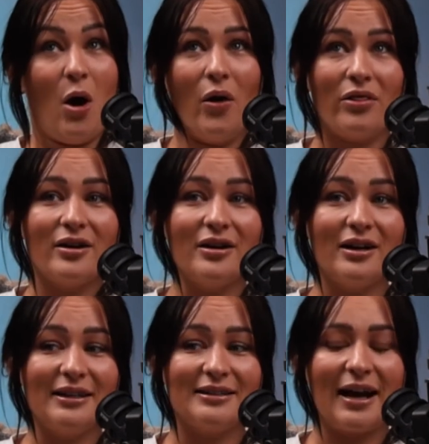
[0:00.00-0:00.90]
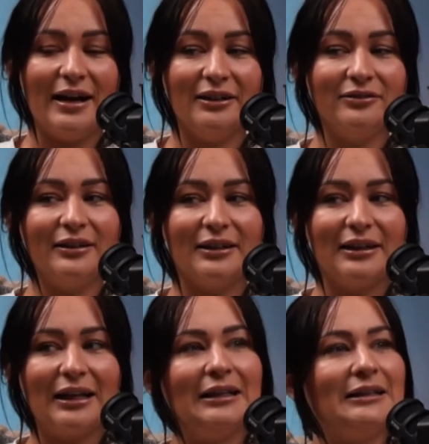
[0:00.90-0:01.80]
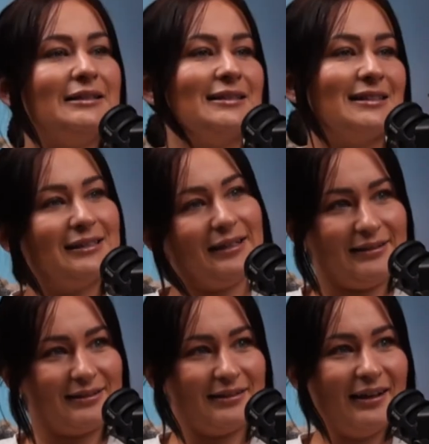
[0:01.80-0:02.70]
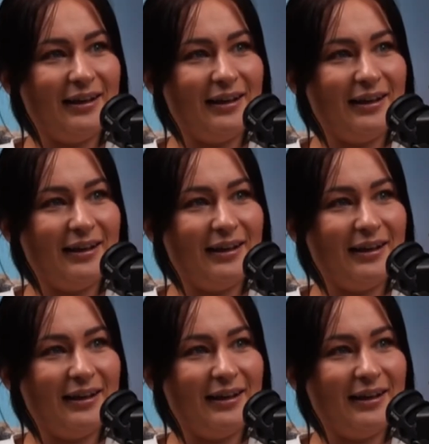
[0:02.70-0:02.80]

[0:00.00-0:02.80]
other, is kind of like a clean slate.